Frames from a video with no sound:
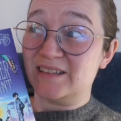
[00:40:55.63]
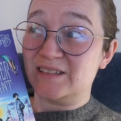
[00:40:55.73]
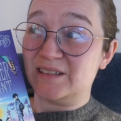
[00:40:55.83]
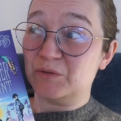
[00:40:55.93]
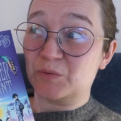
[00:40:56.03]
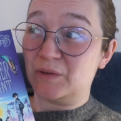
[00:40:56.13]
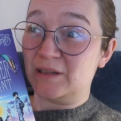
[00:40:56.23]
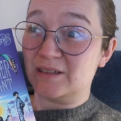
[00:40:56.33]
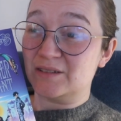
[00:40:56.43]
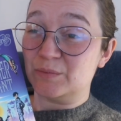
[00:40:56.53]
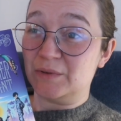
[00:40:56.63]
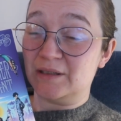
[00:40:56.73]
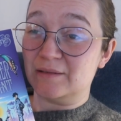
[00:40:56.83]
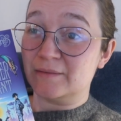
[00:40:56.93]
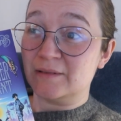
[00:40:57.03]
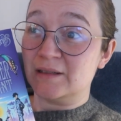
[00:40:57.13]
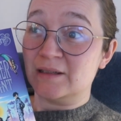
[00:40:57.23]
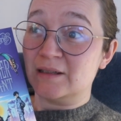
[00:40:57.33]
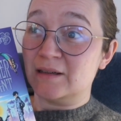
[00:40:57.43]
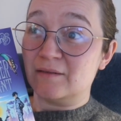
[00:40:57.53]
It seems weird to be
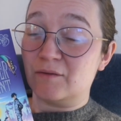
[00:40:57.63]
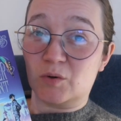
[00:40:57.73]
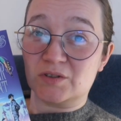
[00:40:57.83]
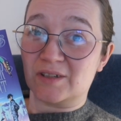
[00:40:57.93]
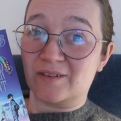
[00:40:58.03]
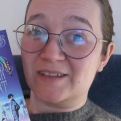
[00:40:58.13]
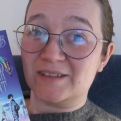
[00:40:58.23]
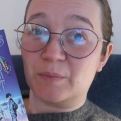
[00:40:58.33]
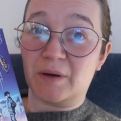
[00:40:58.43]
focusing on this,